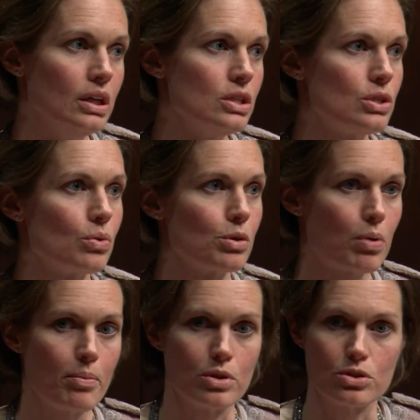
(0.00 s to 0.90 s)
So the
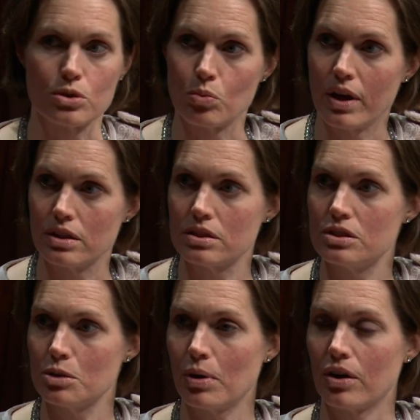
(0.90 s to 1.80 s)
Prime Minister went
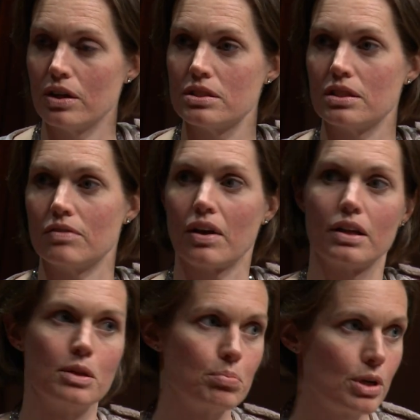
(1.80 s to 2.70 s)
to Paris,
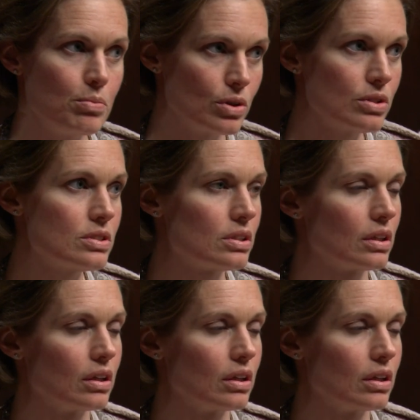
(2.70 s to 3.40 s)
invited the premiers,